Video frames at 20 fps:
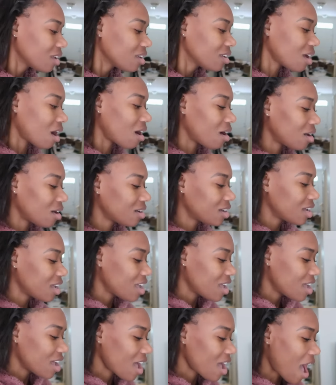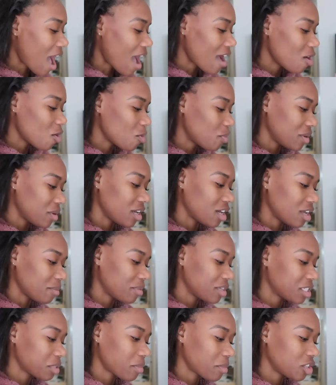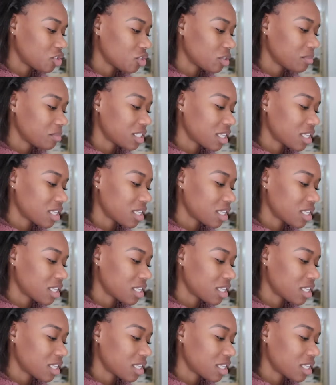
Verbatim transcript: Y'all, I opened it up and it's my dream